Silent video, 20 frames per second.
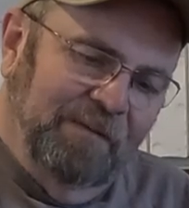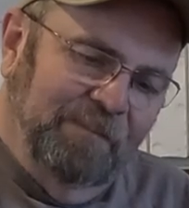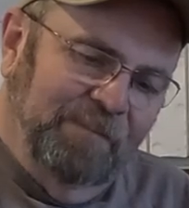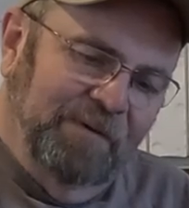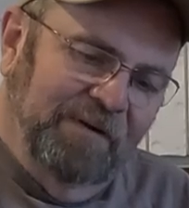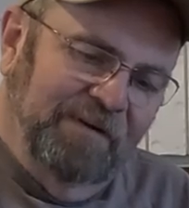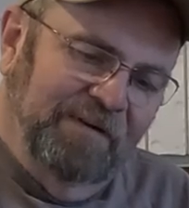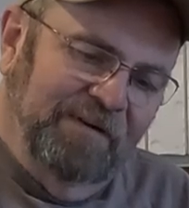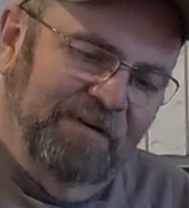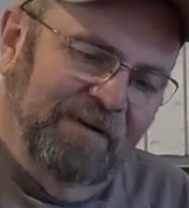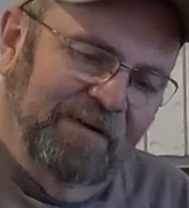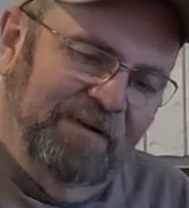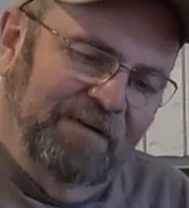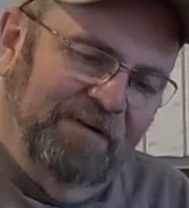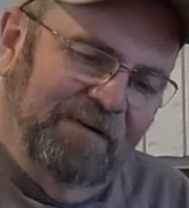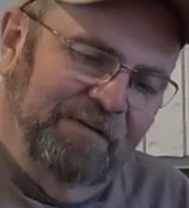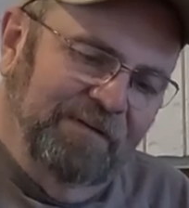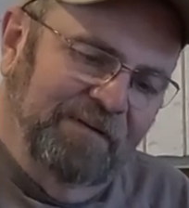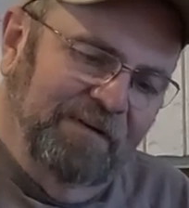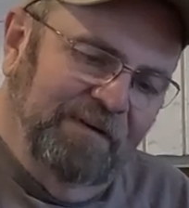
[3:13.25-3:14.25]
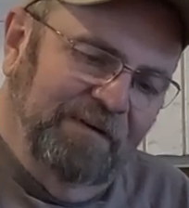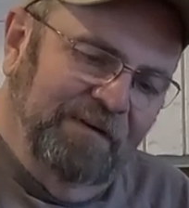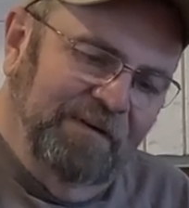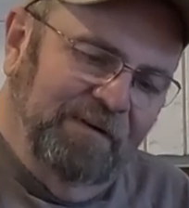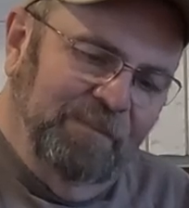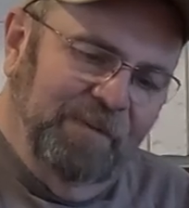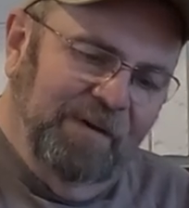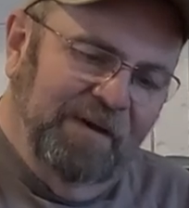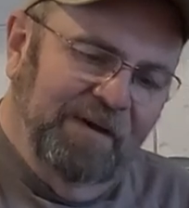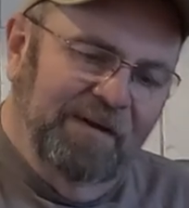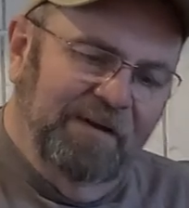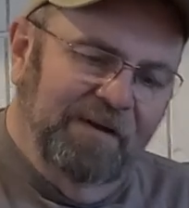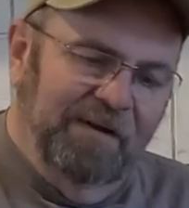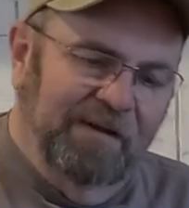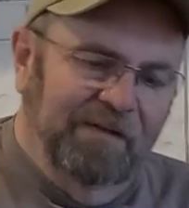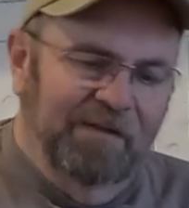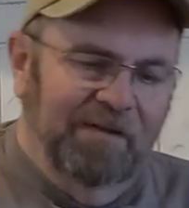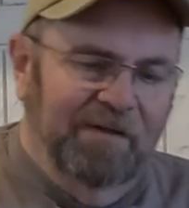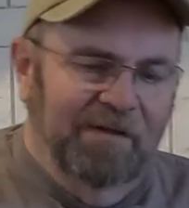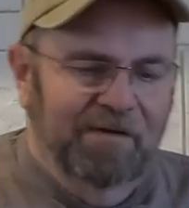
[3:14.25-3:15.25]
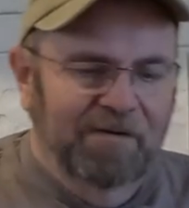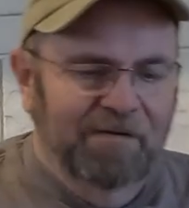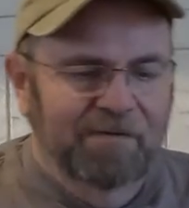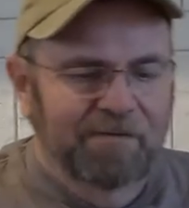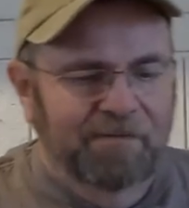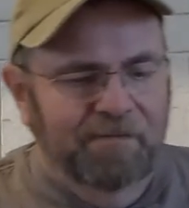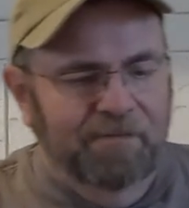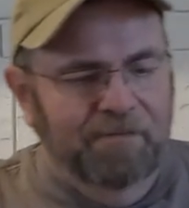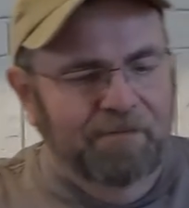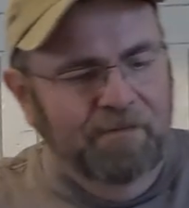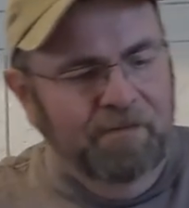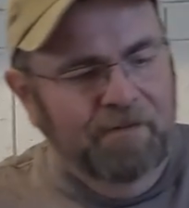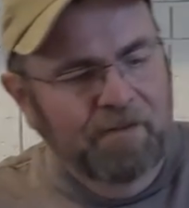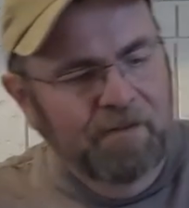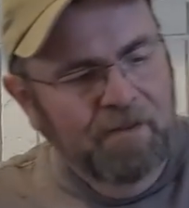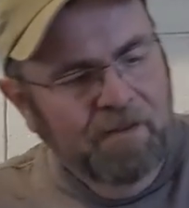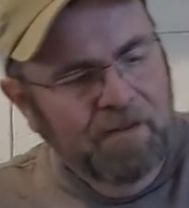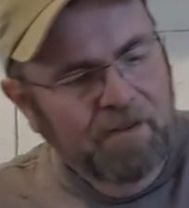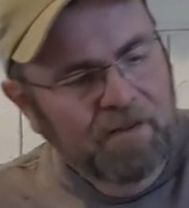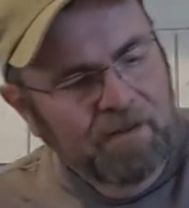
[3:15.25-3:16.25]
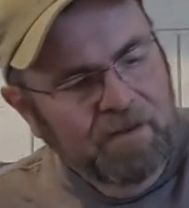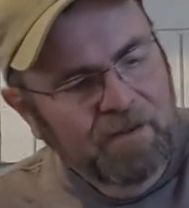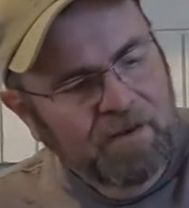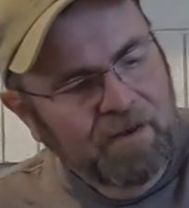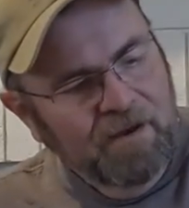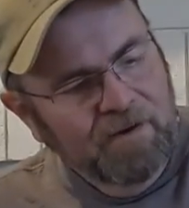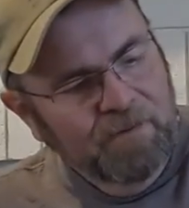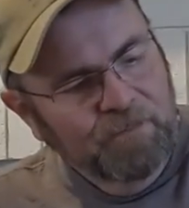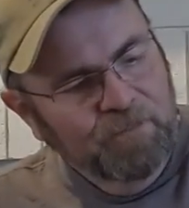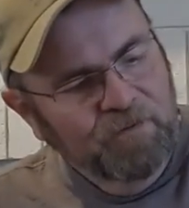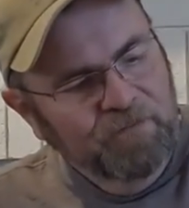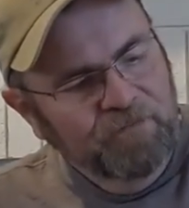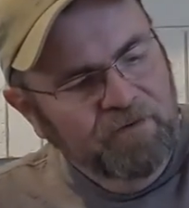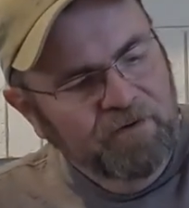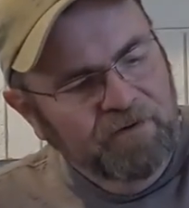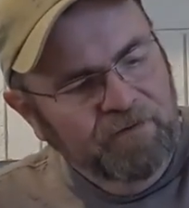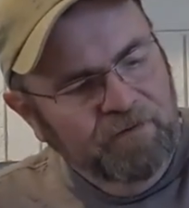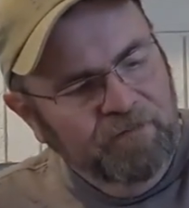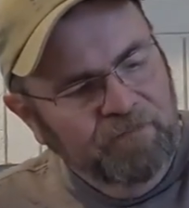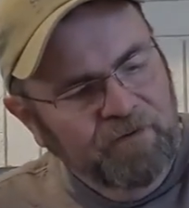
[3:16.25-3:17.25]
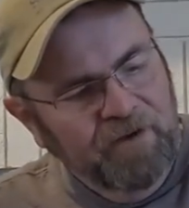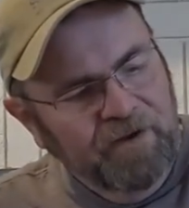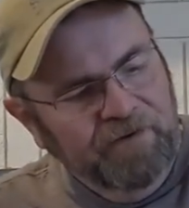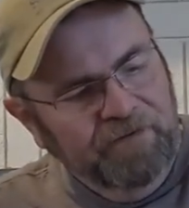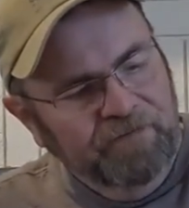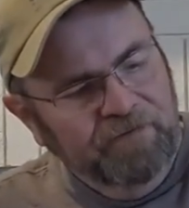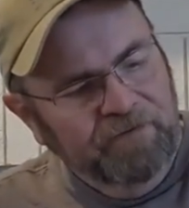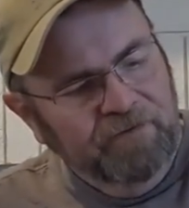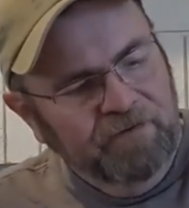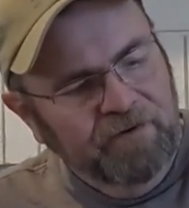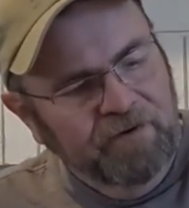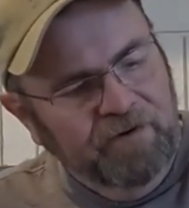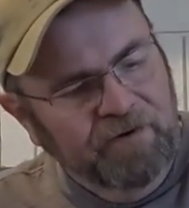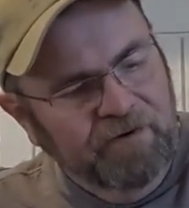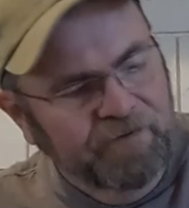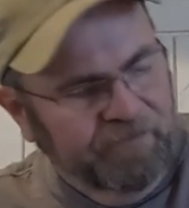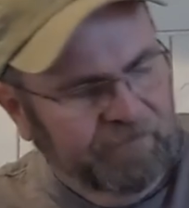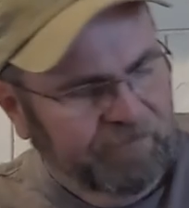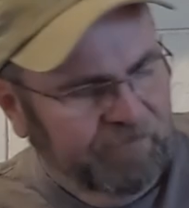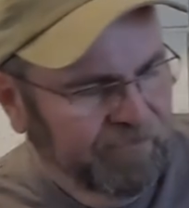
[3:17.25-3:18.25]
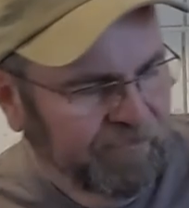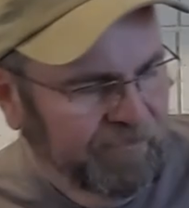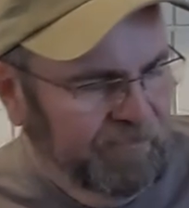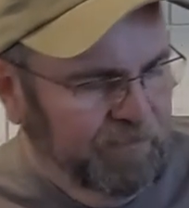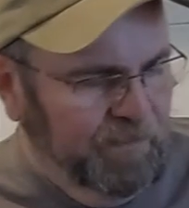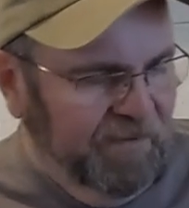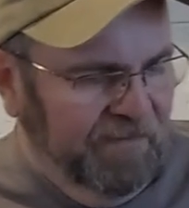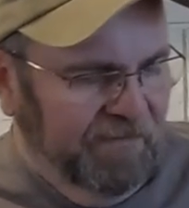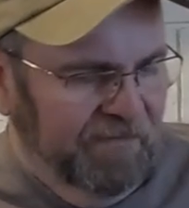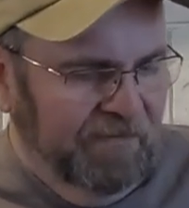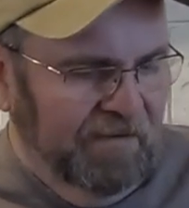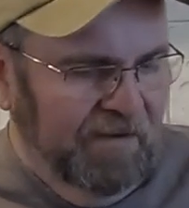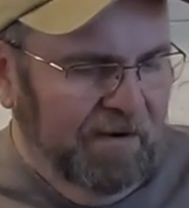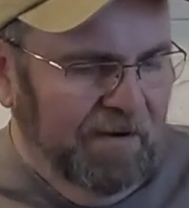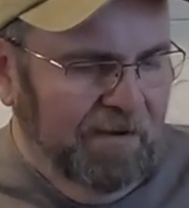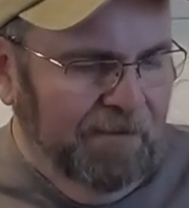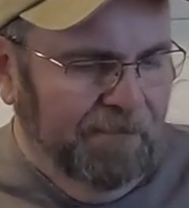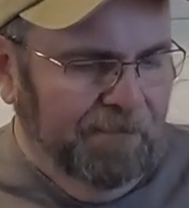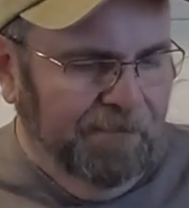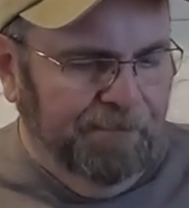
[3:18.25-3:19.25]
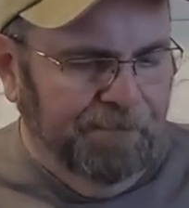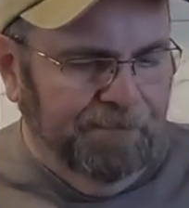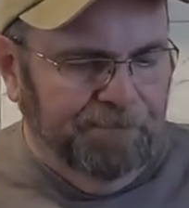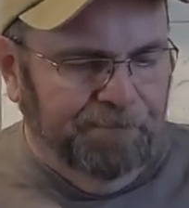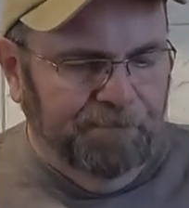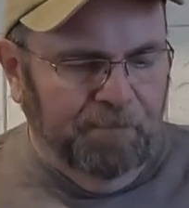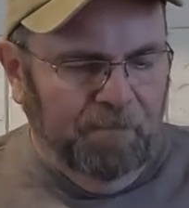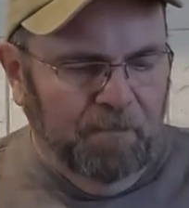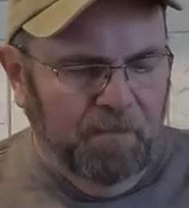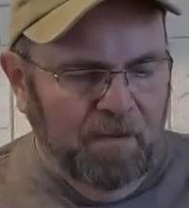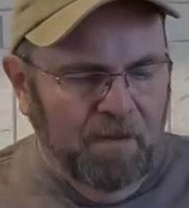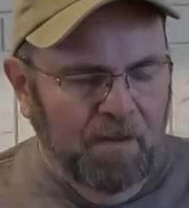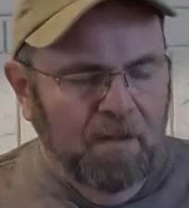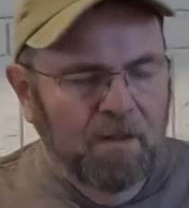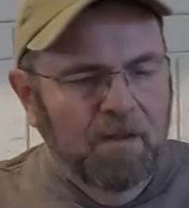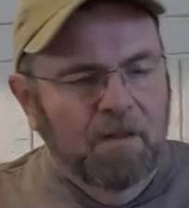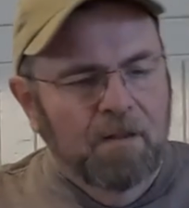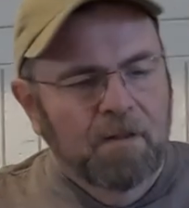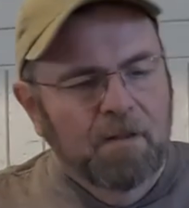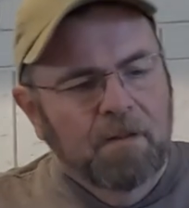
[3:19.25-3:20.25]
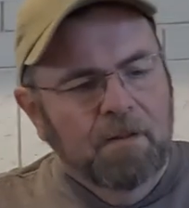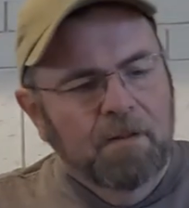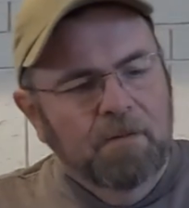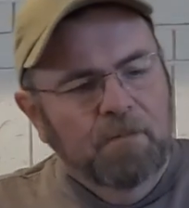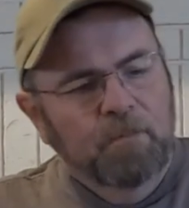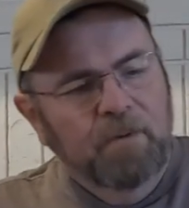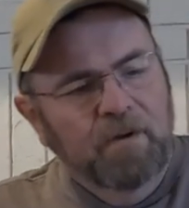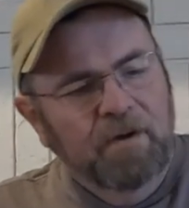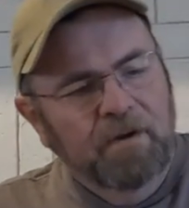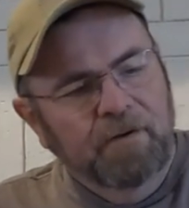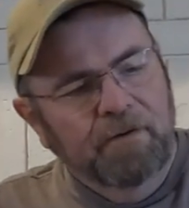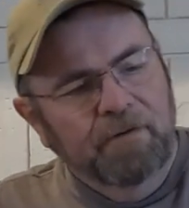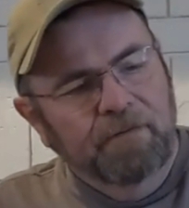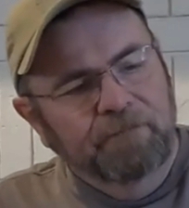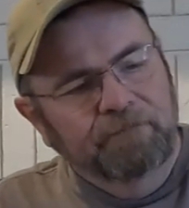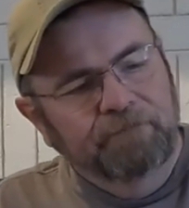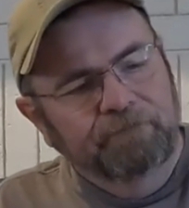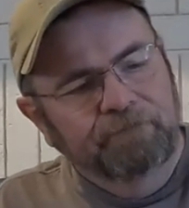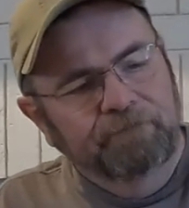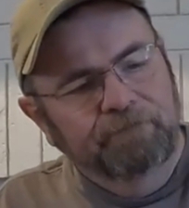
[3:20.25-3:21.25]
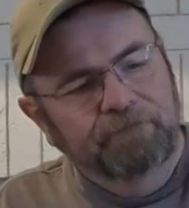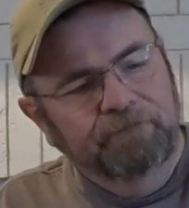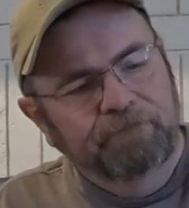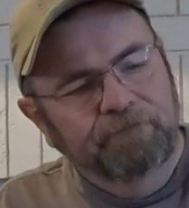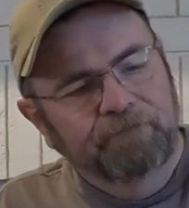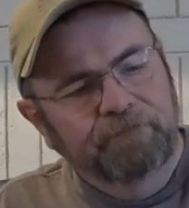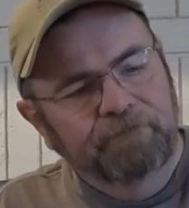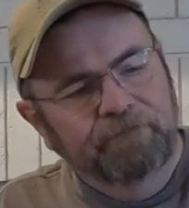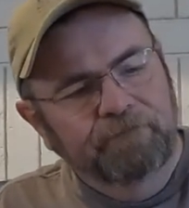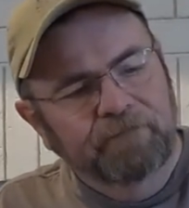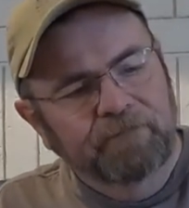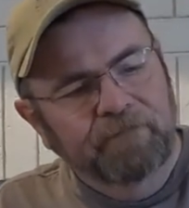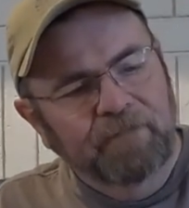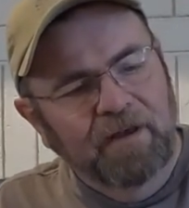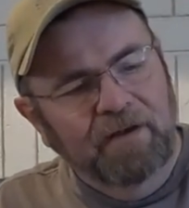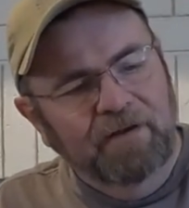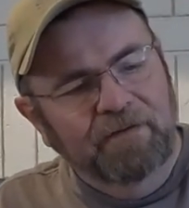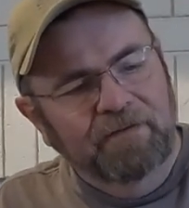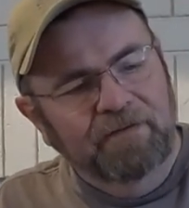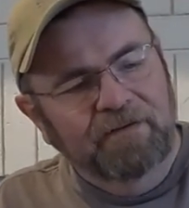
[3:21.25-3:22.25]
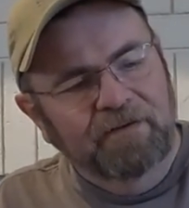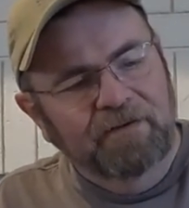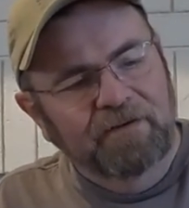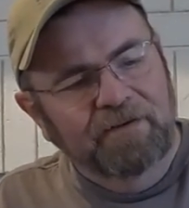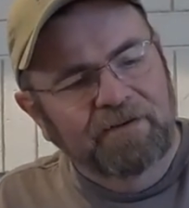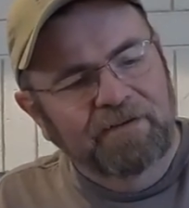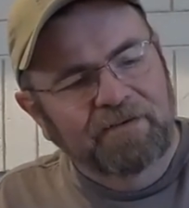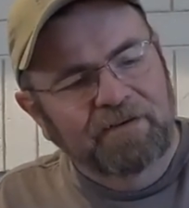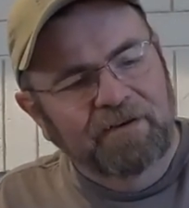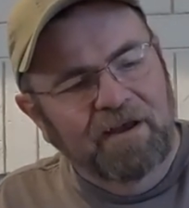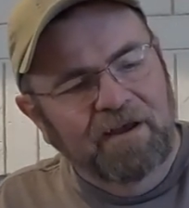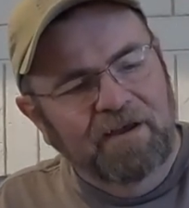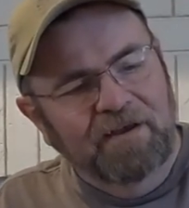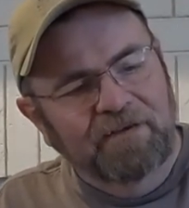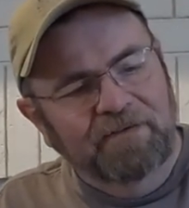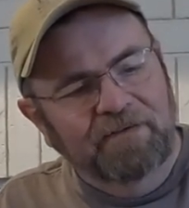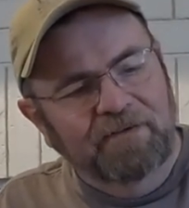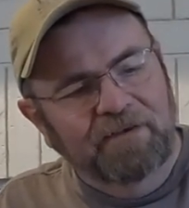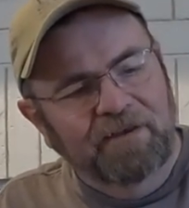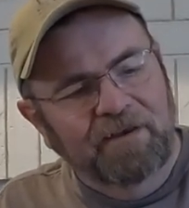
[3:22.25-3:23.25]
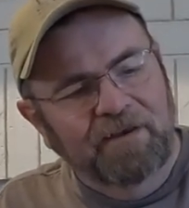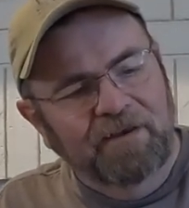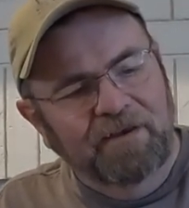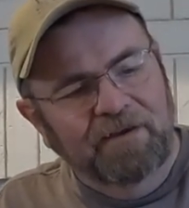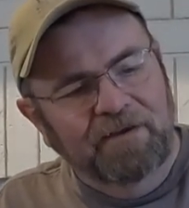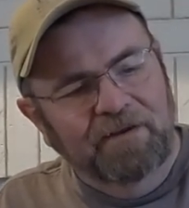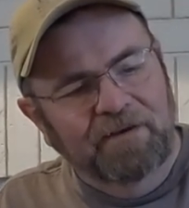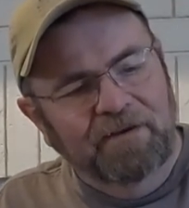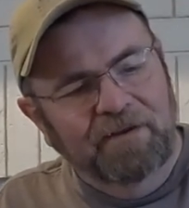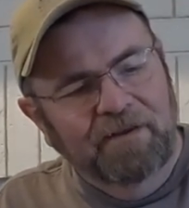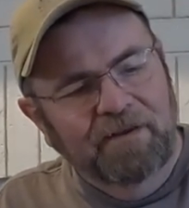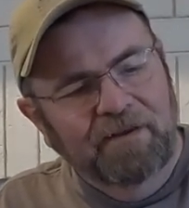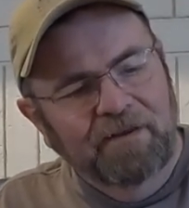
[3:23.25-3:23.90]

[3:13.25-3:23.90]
built it, tuned it a little bit, and then kind of moved on to faster cars, so it's been sitting. But yeah, it's nice, and